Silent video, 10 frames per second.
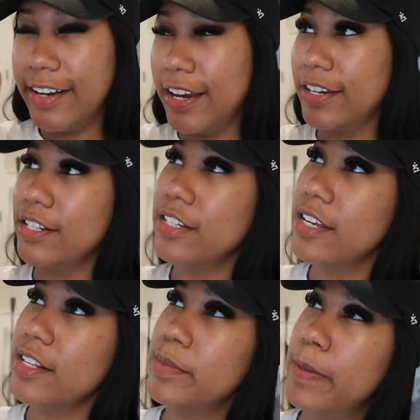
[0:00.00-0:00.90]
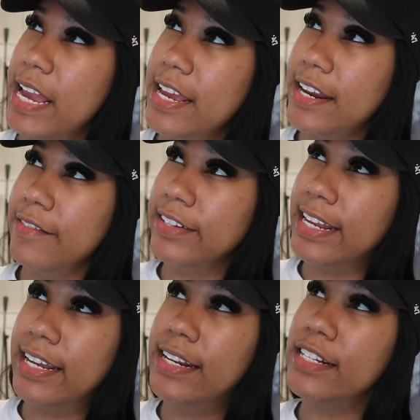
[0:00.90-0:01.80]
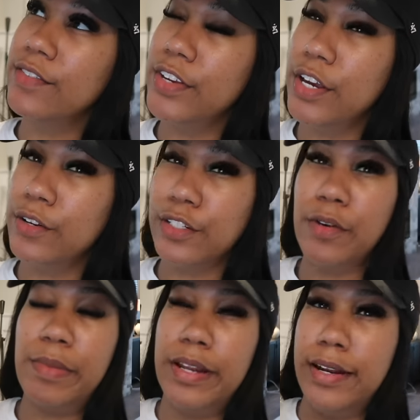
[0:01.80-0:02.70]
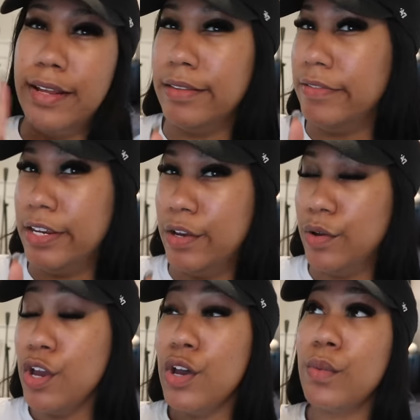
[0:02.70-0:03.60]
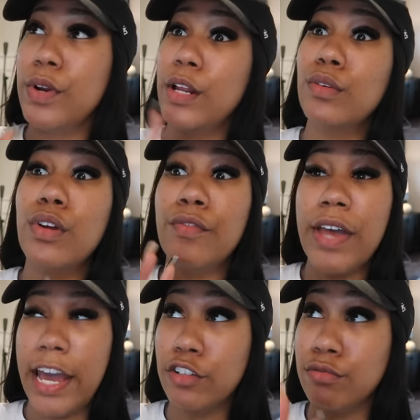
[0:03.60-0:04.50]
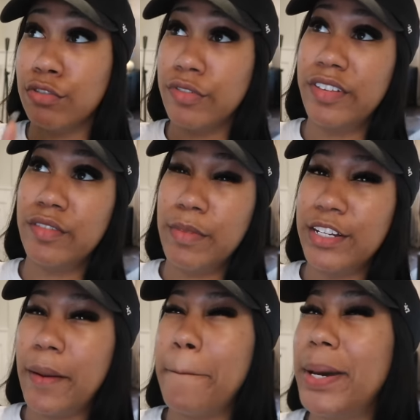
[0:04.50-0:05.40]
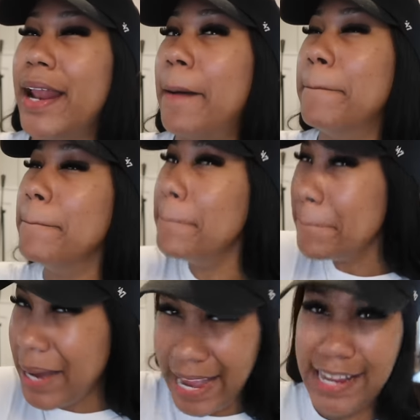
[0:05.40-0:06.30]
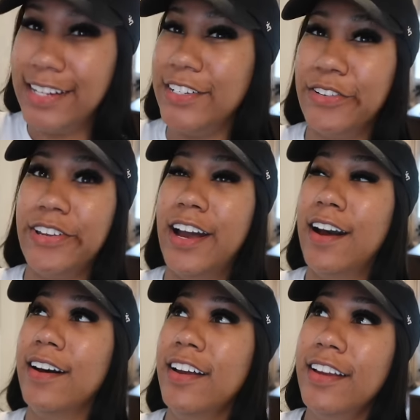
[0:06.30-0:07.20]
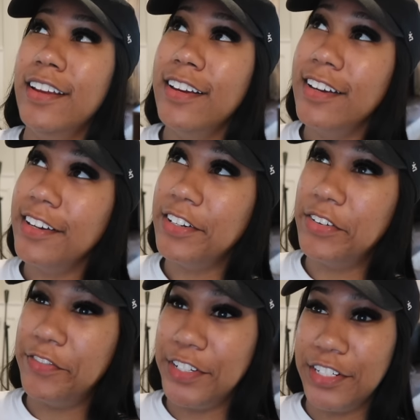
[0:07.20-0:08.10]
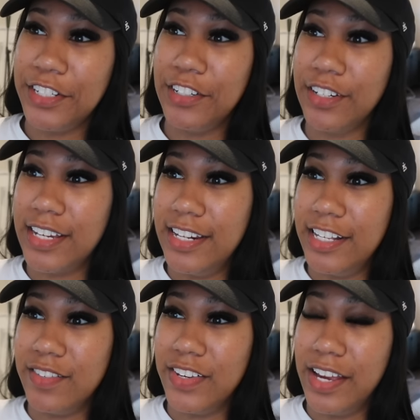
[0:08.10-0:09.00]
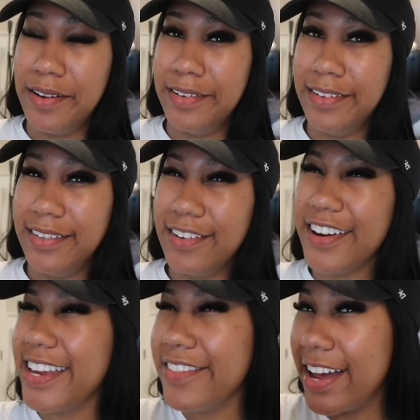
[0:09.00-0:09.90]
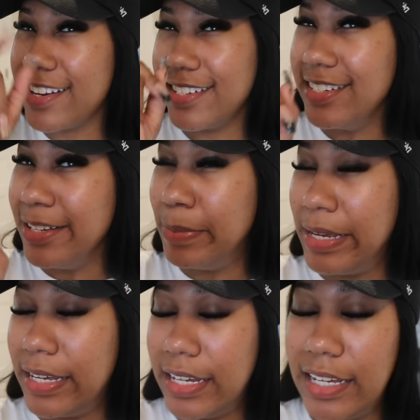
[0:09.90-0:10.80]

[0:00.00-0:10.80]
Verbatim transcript: are not gonna see us painting everything in this video. It's gonna be in another video when I do the actual transformation, but I might show y'all the finished work in this video. I'll give y'all a sneak peek.